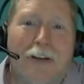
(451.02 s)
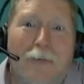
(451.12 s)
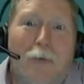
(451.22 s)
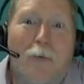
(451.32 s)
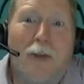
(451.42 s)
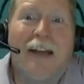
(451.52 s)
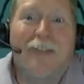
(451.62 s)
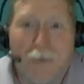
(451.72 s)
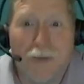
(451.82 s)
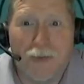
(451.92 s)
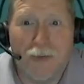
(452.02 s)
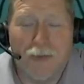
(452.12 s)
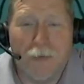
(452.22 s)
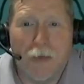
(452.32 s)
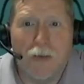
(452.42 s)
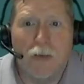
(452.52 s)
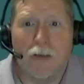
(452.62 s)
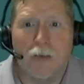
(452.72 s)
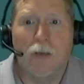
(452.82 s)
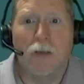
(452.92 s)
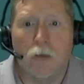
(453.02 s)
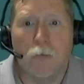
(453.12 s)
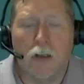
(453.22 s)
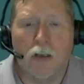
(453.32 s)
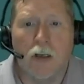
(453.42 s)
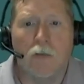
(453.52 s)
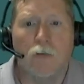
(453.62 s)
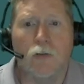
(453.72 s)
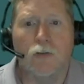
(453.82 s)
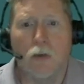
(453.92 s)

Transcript: we got some concerns about you. Can you be a little more careful?